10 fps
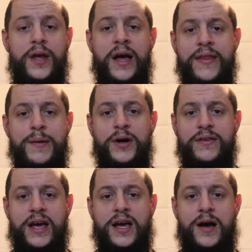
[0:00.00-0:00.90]
And that
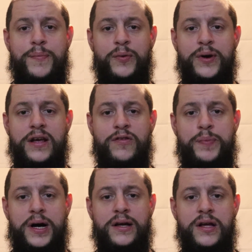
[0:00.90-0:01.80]
might take a couple of weeks,
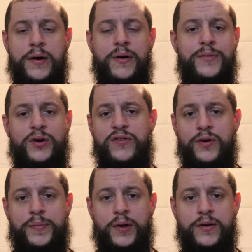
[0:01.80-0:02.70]
but I'm not
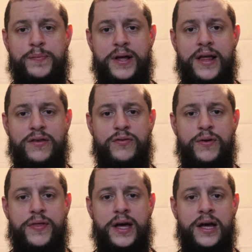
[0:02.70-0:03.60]
too bothered by that
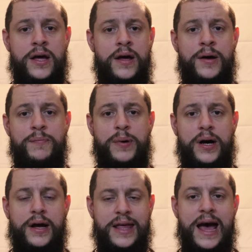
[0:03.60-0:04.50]
sort of thing.
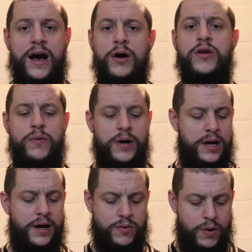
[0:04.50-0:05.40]
But yeah, I
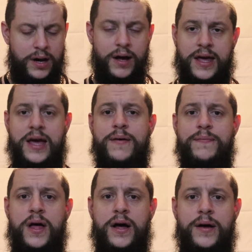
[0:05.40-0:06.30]
quite like it
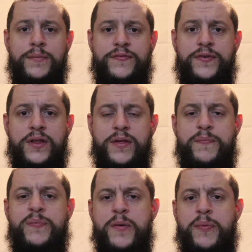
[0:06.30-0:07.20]
for
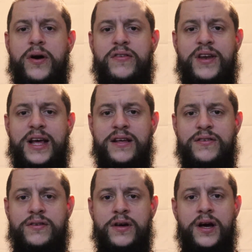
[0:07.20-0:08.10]
the price it
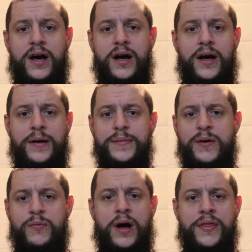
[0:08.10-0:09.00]
is.
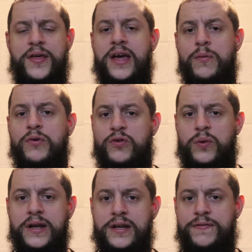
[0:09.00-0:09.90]
I think it was
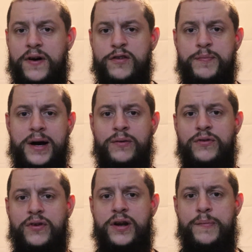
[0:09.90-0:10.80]

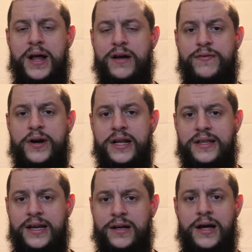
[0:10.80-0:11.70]
£25 in a Black Friday
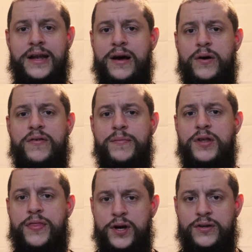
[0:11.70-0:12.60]
deal, and now it's up
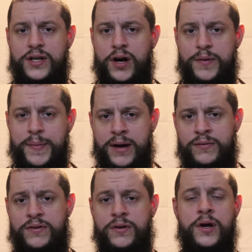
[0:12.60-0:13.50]
to
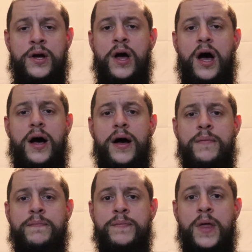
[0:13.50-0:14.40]

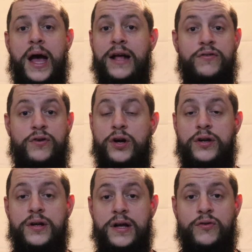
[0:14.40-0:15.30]
£39. It's
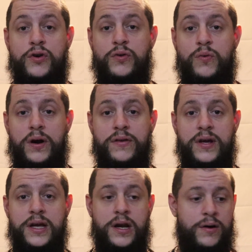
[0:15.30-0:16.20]
good. It's good
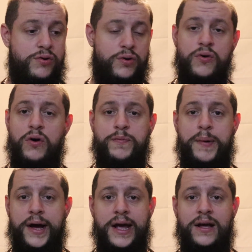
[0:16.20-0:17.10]
quality. You're not
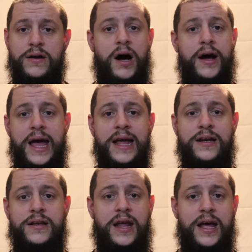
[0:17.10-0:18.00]
buying
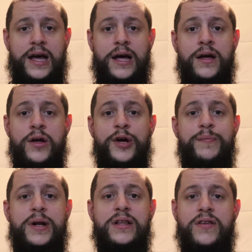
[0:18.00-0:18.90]
high-end gear,
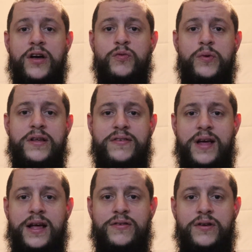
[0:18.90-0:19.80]
but it does what it
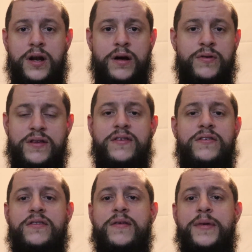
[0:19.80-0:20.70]
says. This
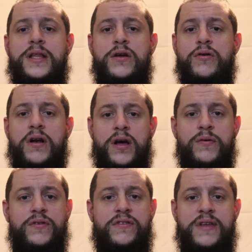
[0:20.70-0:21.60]
isn't something that you're going to
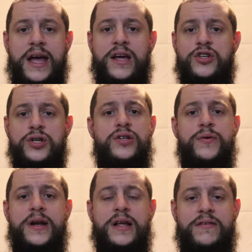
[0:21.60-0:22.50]
go on stage and
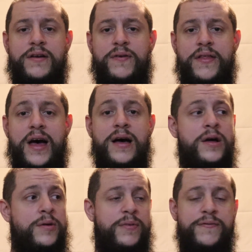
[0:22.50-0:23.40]
do any stuff like that.
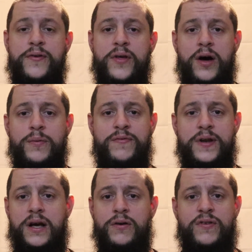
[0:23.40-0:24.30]
But for the home
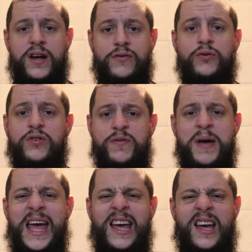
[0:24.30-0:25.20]
videos that I sort of
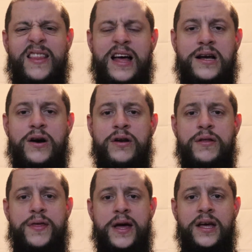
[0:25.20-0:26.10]
make and that kind
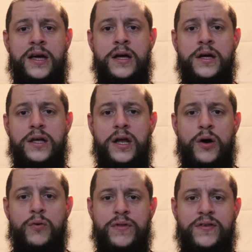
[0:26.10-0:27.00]
of thing,
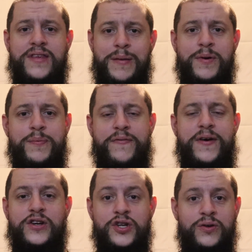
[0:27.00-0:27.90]
the
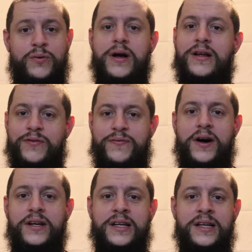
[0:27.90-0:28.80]
semi-professional, it's
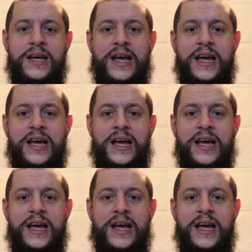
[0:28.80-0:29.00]
fine.